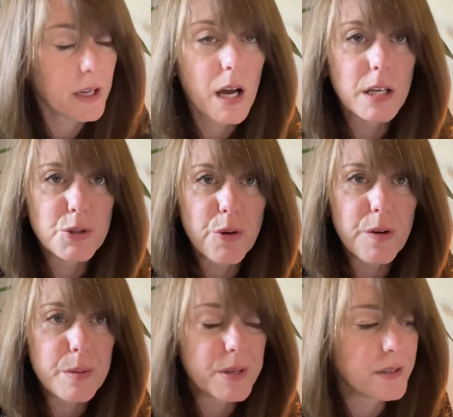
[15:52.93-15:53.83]
the
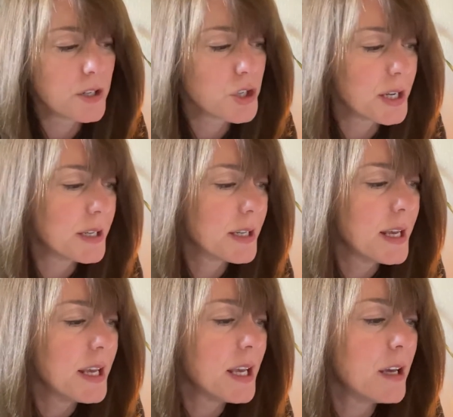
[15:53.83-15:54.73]
contrary position.
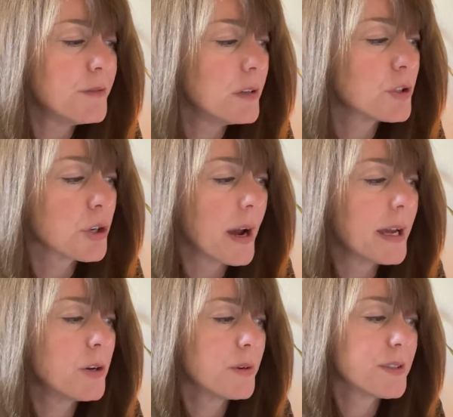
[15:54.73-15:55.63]
If you've
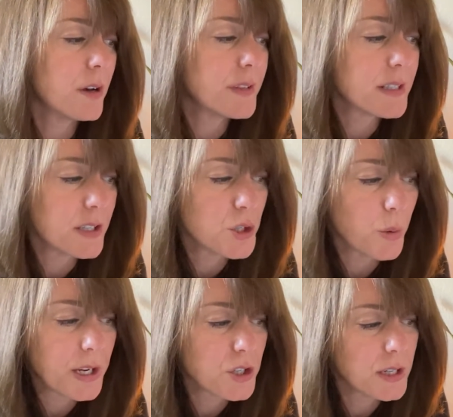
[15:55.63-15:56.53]
tried to resolve a
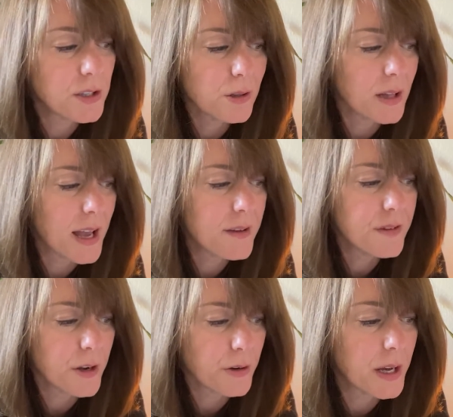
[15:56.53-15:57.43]
situation in your life
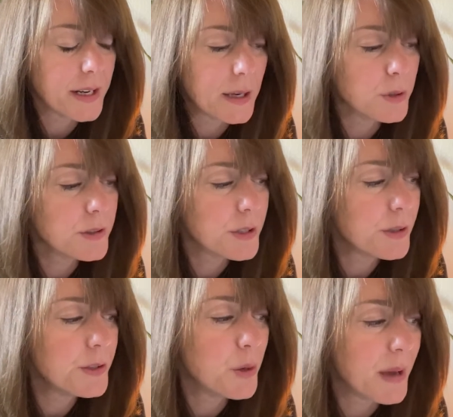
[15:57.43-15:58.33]
and are unable to,
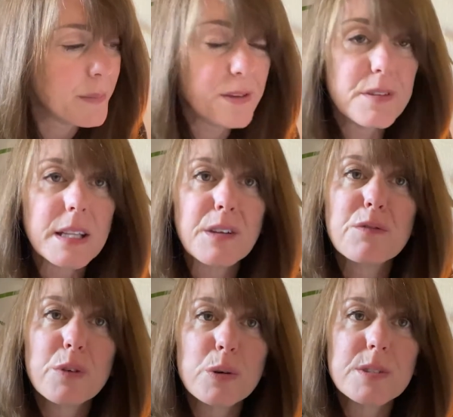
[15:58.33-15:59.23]
you may be feeling
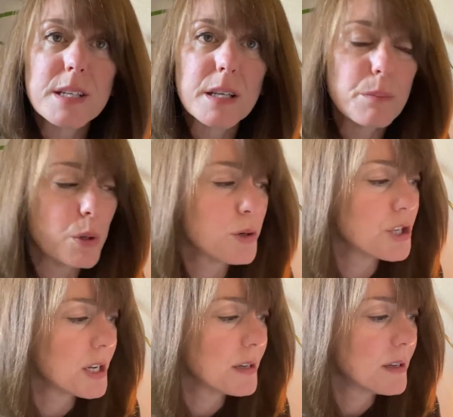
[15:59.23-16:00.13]
frozen in
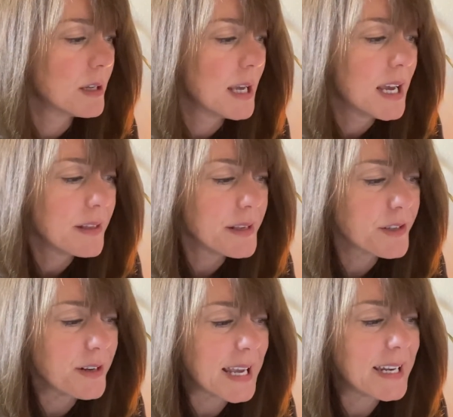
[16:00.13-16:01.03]
motion. This
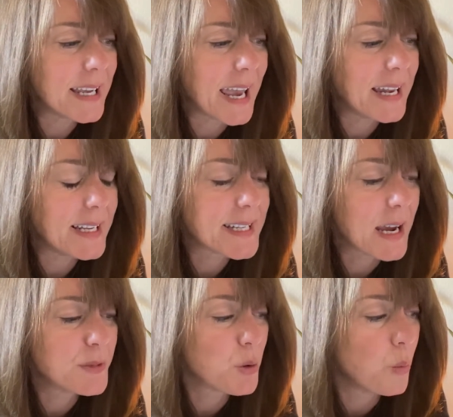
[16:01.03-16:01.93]
could indicate a
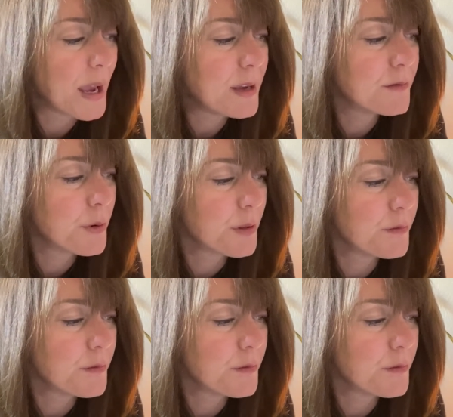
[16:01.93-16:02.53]
time to wait for the